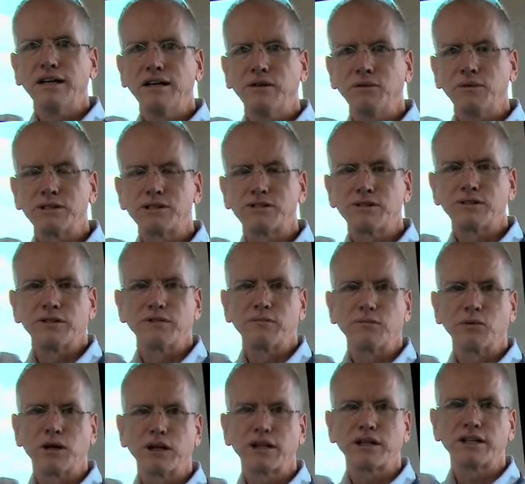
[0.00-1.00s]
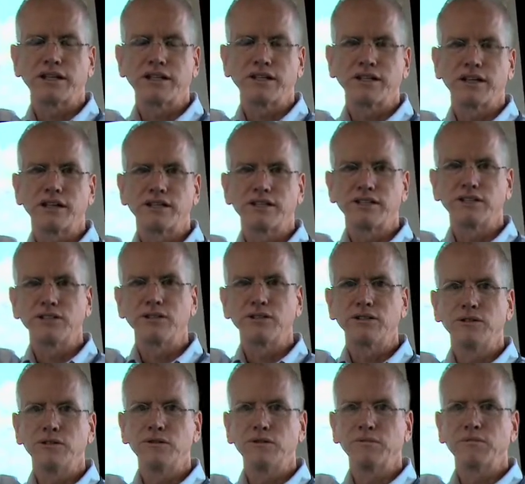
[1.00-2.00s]
what sort of marketing they can
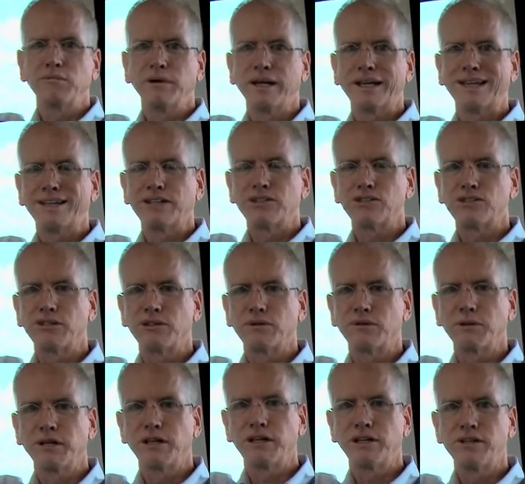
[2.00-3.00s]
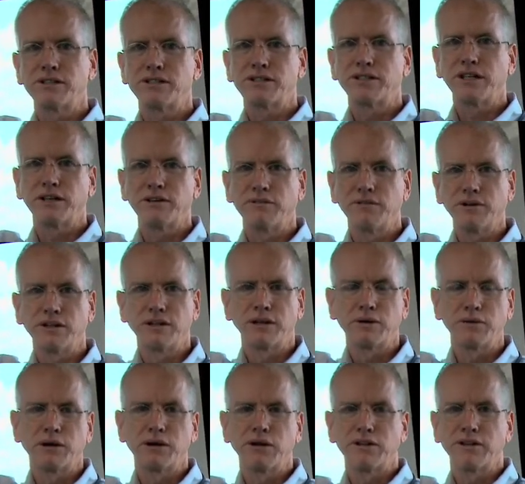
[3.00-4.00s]
do, making sure we understand
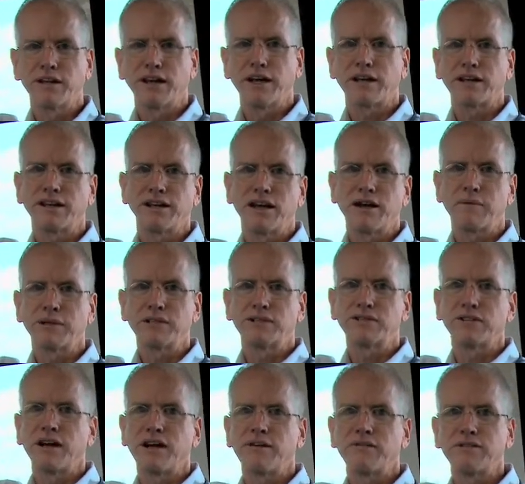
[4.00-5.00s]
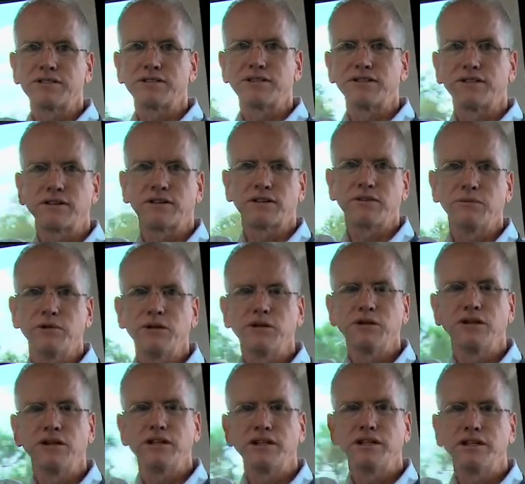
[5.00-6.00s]
really what are the economic drivers of the
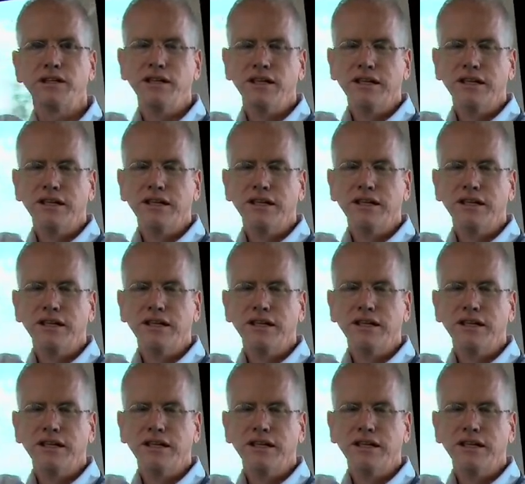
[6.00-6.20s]
community.